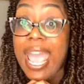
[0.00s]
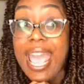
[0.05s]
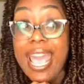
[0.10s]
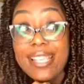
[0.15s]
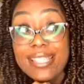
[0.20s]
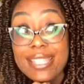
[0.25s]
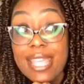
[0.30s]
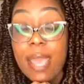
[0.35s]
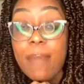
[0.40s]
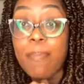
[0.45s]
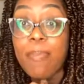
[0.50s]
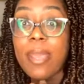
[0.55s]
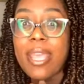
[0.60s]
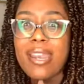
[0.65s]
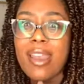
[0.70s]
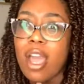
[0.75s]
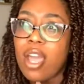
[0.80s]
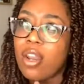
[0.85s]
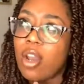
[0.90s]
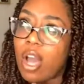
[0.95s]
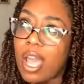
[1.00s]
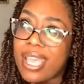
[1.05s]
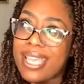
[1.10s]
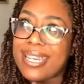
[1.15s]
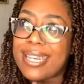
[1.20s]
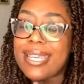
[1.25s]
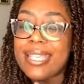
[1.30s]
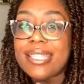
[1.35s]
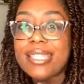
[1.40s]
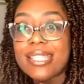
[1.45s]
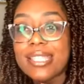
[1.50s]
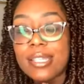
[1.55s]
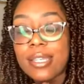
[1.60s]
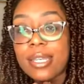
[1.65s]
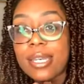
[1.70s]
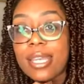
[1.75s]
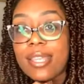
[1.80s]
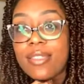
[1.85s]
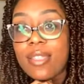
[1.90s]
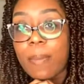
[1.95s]
Has there been an
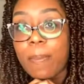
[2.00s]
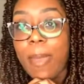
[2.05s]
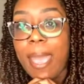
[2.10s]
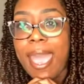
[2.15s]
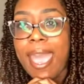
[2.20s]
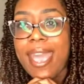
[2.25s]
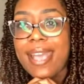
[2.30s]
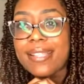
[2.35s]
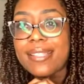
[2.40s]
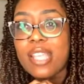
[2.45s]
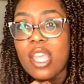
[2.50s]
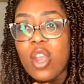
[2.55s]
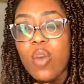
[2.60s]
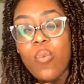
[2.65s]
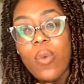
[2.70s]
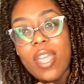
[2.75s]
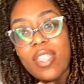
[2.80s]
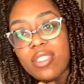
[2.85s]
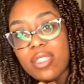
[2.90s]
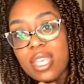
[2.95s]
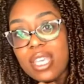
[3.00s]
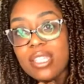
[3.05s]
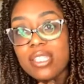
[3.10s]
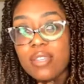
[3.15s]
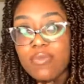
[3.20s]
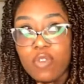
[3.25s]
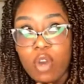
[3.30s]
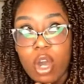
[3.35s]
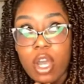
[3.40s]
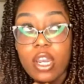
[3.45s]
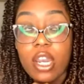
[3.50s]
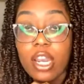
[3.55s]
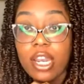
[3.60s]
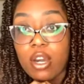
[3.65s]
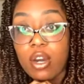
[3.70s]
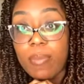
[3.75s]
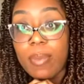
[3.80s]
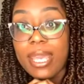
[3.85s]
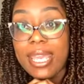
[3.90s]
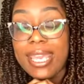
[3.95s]
incident in the past where things have gotten a
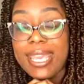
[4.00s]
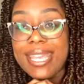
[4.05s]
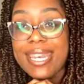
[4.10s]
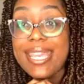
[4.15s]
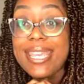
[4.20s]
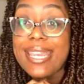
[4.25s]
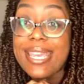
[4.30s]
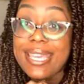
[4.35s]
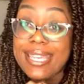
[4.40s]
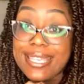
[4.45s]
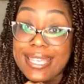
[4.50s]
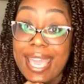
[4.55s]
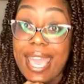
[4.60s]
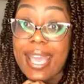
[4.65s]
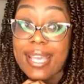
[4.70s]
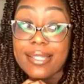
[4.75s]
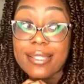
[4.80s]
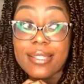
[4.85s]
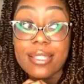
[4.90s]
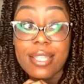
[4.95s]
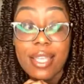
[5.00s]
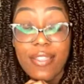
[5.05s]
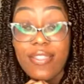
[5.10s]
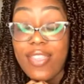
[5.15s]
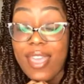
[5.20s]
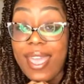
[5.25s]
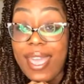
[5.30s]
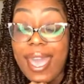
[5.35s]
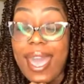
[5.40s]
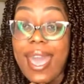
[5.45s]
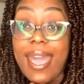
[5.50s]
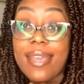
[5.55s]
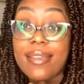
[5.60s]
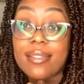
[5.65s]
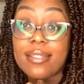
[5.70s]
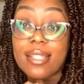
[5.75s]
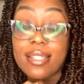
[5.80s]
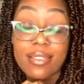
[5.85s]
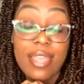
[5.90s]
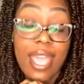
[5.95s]
little bit heated? Yes, there
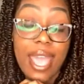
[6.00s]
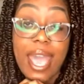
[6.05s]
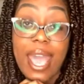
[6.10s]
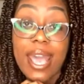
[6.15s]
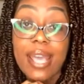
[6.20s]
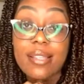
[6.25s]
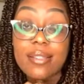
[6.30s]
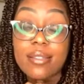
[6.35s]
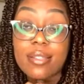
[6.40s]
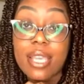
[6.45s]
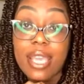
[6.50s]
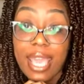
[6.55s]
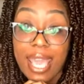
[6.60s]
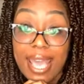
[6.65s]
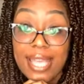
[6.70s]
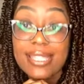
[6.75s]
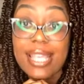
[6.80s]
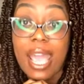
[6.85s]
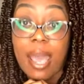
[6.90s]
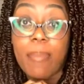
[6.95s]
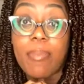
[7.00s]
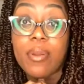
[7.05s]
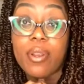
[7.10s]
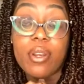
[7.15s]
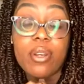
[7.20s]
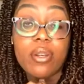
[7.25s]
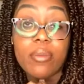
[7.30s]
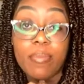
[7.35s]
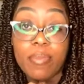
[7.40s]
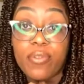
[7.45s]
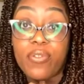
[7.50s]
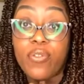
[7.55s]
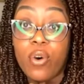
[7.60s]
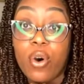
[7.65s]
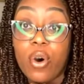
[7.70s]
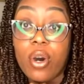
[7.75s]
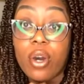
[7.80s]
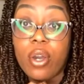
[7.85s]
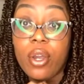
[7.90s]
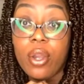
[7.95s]
has. It has happened
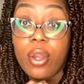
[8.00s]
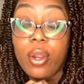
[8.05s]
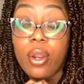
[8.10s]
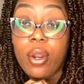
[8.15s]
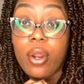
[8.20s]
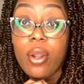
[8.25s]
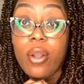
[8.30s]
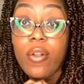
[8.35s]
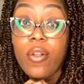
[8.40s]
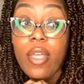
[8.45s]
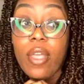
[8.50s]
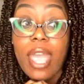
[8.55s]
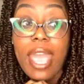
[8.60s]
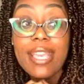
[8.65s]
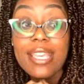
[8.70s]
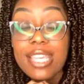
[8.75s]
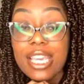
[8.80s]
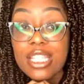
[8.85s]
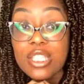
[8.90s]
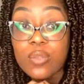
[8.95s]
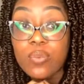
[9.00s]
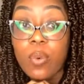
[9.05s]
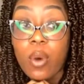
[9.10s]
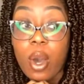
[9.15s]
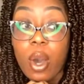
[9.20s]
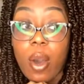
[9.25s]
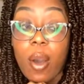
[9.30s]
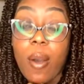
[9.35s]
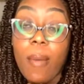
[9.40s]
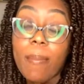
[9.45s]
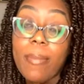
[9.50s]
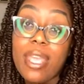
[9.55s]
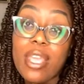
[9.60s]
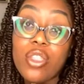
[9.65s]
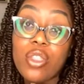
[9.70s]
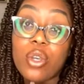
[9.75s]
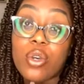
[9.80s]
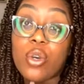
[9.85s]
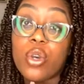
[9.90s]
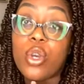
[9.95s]
before. And guess what? Me
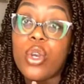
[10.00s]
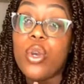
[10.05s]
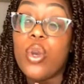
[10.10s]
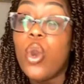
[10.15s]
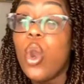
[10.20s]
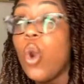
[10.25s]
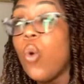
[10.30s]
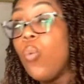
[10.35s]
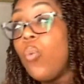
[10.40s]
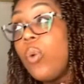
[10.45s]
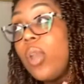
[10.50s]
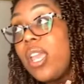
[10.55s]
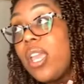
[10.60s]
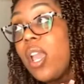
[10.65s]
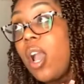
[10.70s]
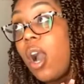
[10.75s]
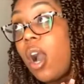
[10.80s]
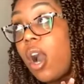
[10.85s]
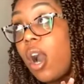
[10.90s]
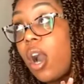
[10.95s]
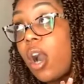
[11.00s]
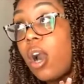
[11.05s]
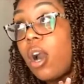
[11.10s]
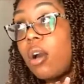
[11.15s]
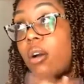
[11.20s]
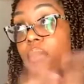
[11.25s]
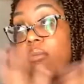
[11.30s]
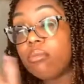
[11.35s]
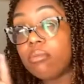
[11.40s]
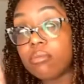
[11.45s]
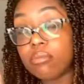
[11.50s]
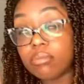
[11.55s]
and the crew, we are